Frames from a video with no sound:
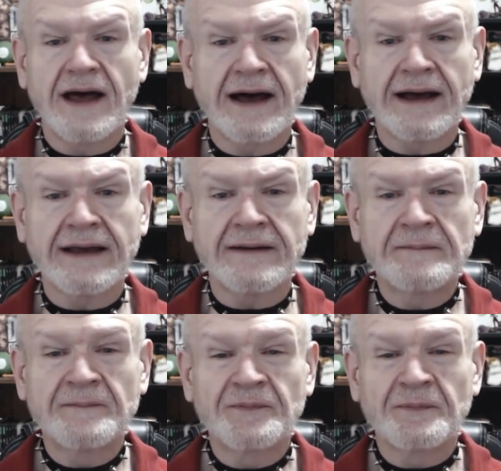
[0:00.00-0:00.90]
I
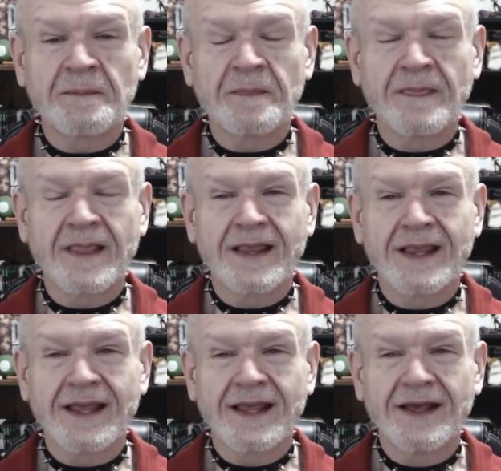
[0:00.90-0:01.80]

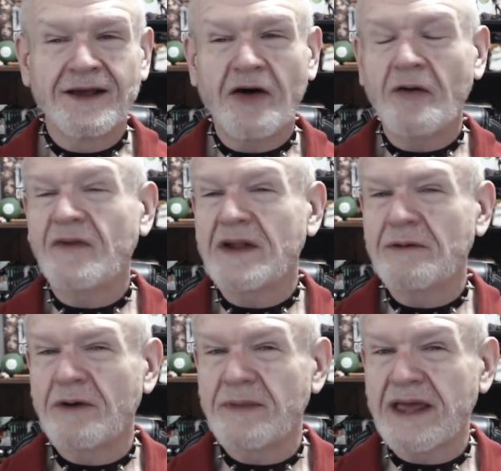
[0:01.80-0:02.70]

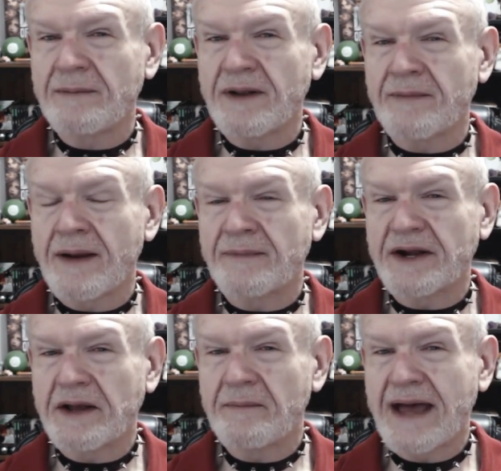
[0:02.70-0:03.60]
hopefully we'll be able to remember
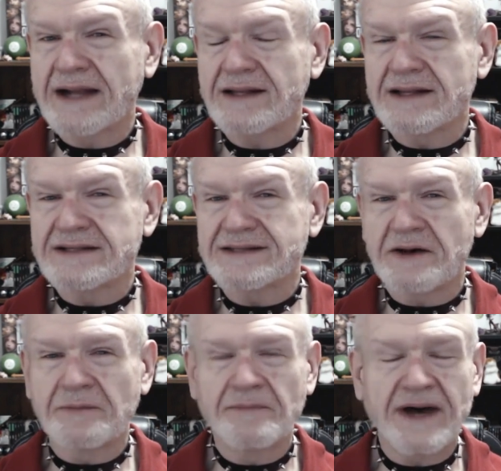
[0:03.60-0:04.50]
to come back to this
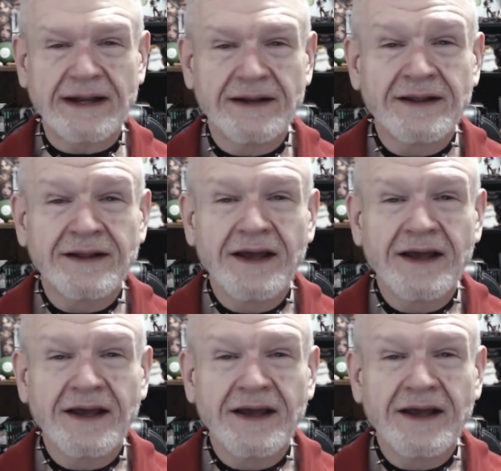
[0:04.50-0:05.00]
though. But